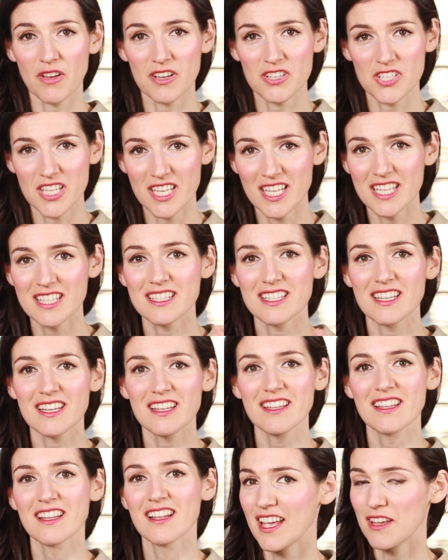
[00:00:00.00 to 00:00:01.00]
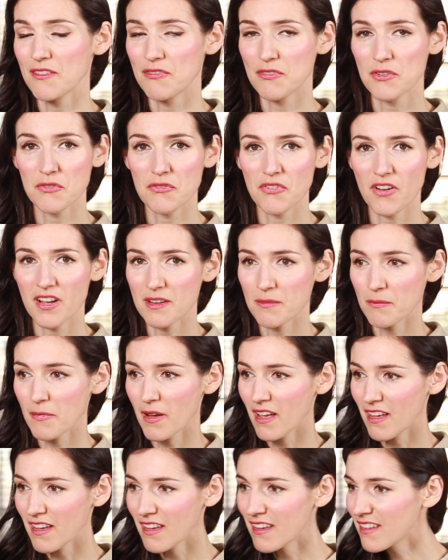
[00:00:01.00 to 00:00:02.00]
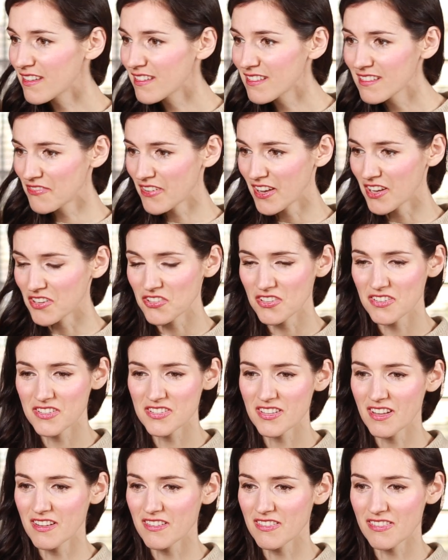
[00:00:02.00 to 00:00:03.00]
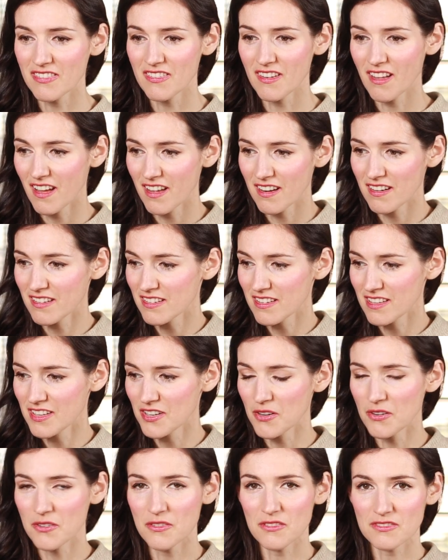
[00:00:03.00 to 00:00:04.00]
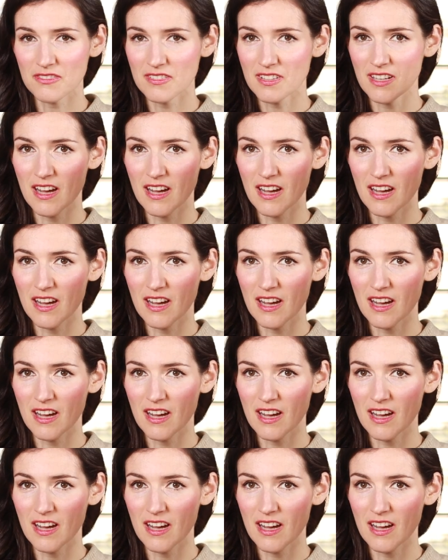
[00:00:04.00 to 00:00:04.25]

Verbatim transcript: a fashionista, if you find my fashion sense not, you know,